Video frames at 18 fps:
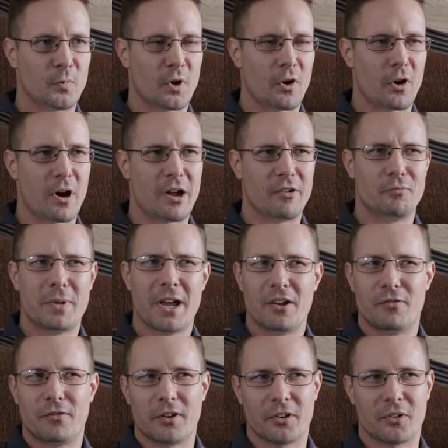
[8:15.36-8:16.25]
I've
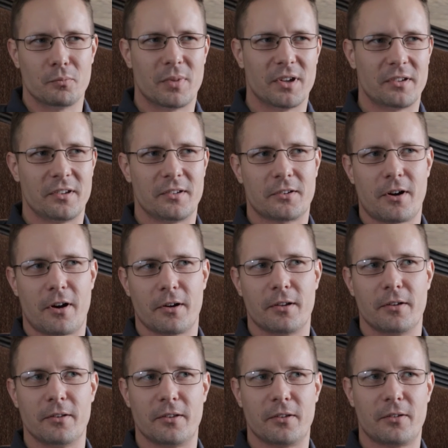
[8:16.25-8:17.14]
paid for some business
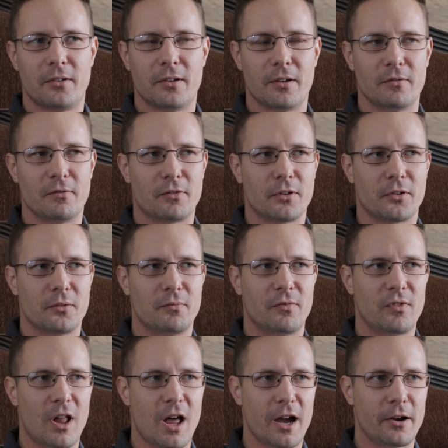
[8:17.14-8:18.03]
cards and for some
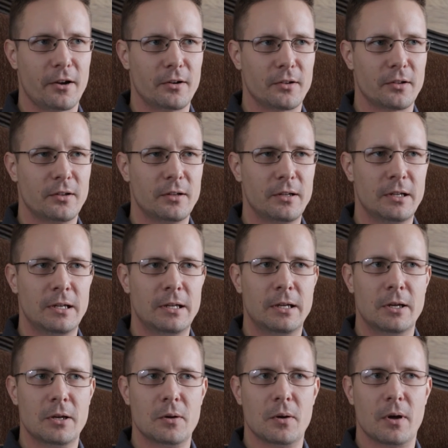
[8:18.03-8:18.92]
flyers.
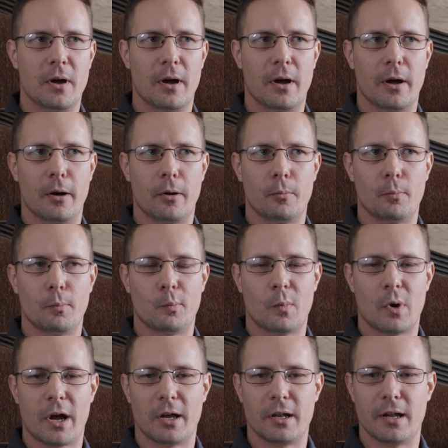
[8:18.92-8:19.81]

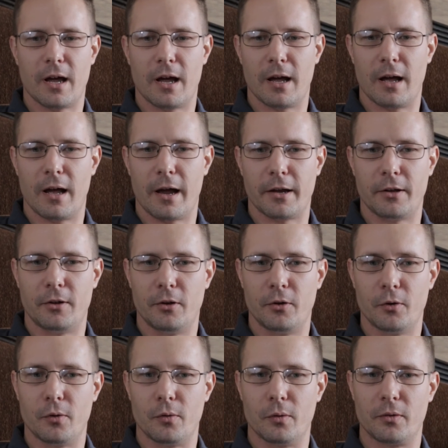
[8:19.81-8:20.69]
I
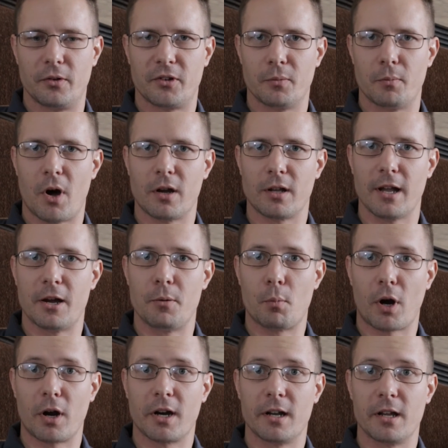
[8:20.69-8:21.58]
do some online
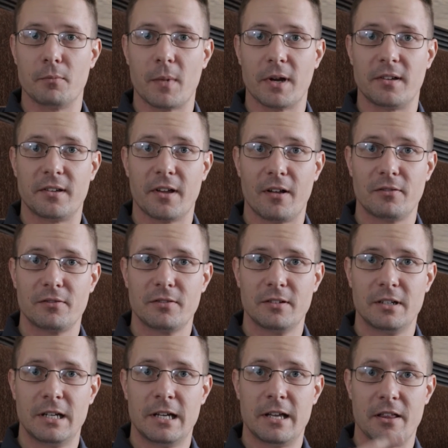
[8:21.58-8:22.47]
marketing myself.
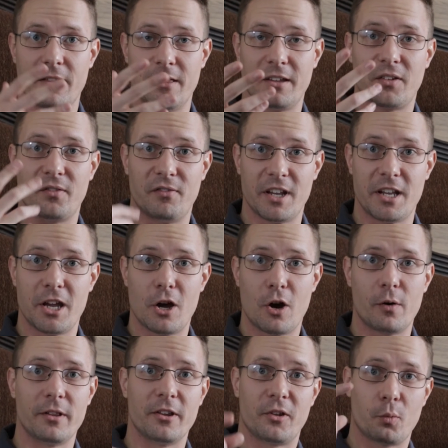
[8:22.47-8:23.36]
This
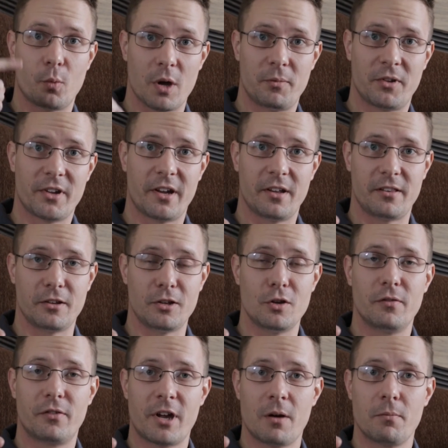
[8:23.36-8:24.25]
video and this website that
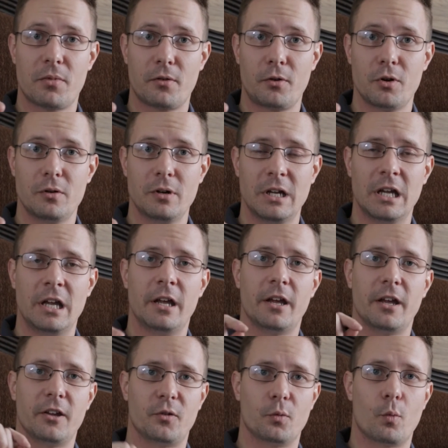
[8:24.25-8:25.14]
you've come through
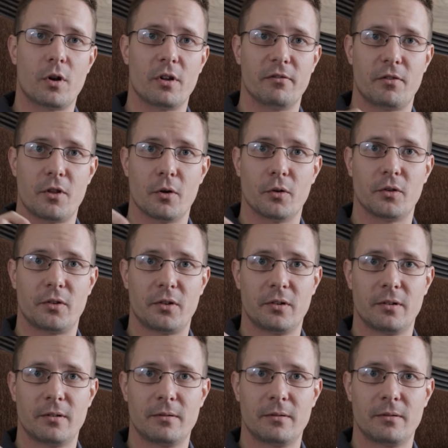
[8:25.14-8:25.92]
is one of those